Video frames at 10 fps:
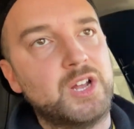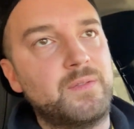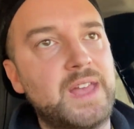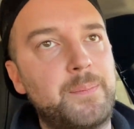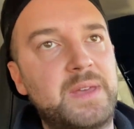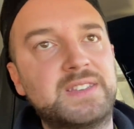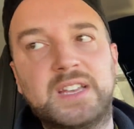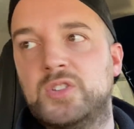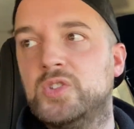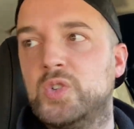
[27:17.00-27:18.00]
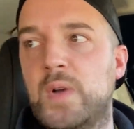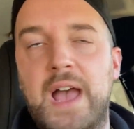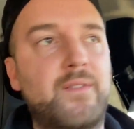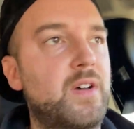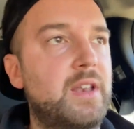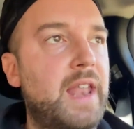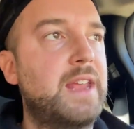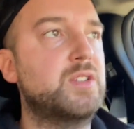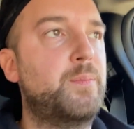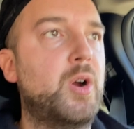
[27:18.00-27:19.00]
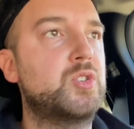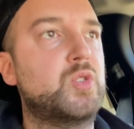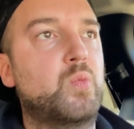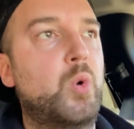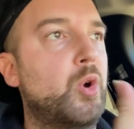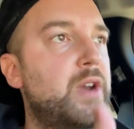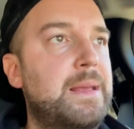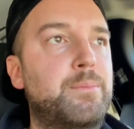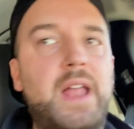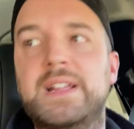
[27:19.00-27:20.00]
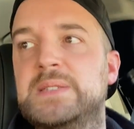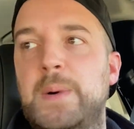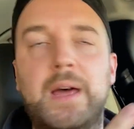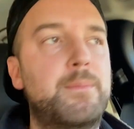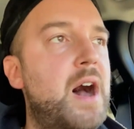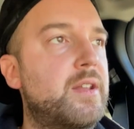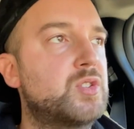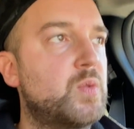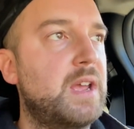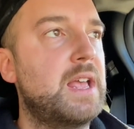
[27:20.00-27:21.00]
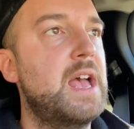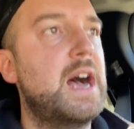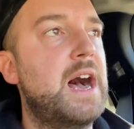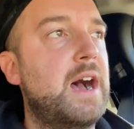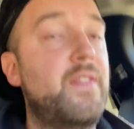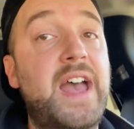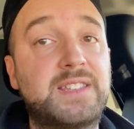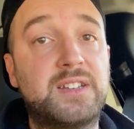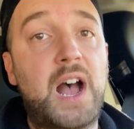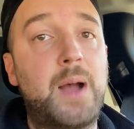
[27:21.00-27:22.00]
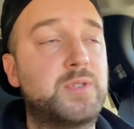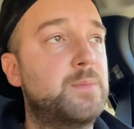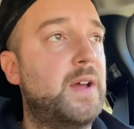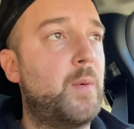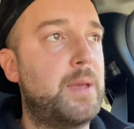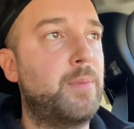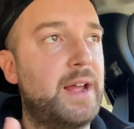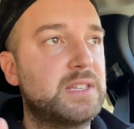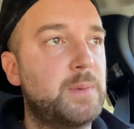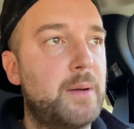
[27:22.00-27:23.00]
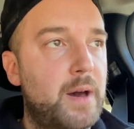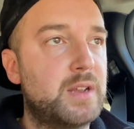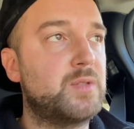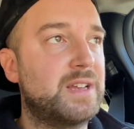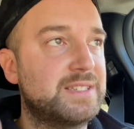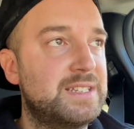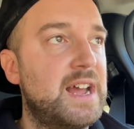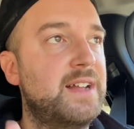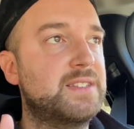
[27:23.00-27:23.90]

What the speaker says: that being said, you do have a lane departure warning, blind spot monitoring. That's an option, by the way. Blind spot monitoring is not